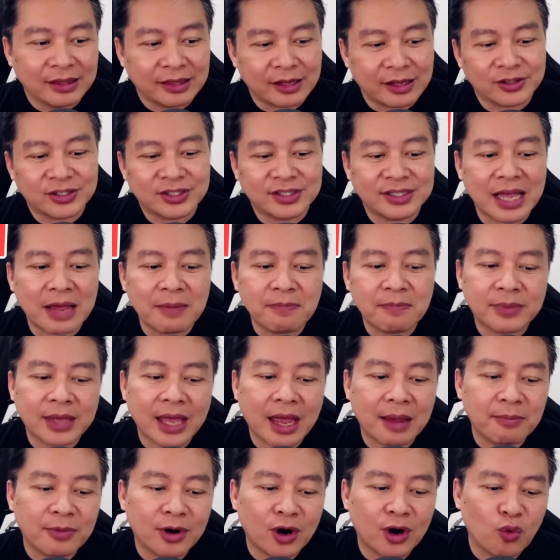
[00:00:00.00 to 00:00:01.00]
Now, snap
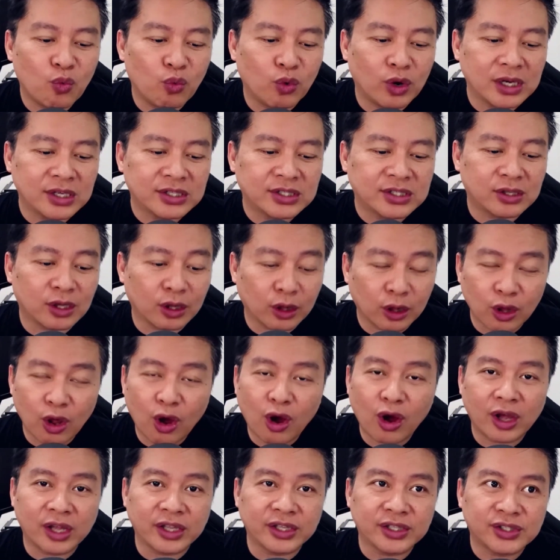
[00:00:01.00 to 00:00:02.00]
camera was
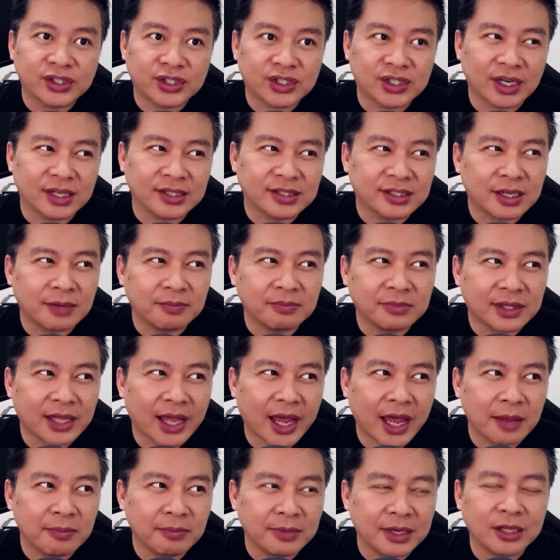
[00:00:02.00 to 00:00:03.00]
launched
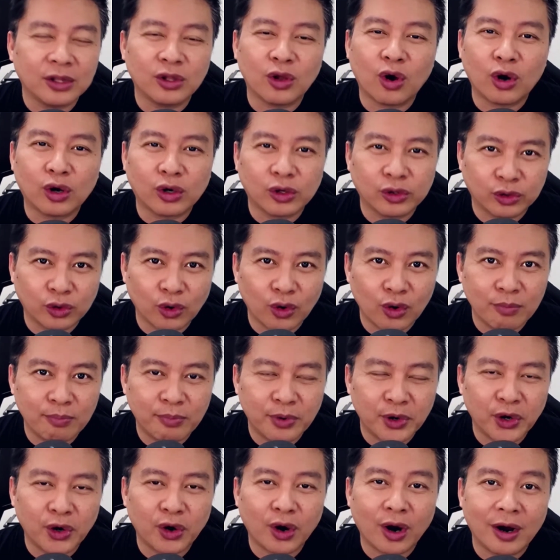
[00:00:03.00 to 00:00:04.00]
sometime in
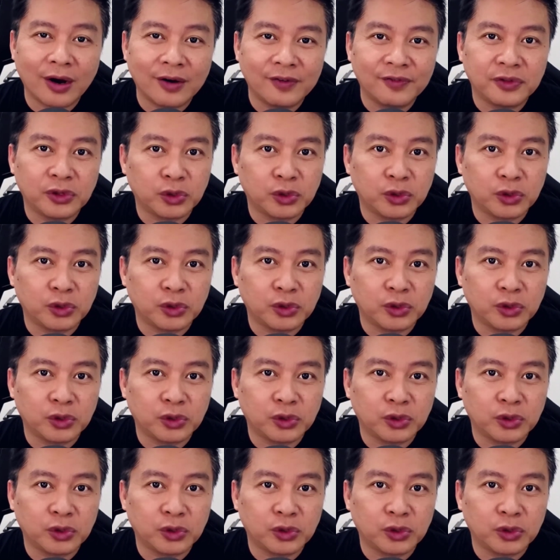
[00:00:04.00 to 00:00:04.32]
October of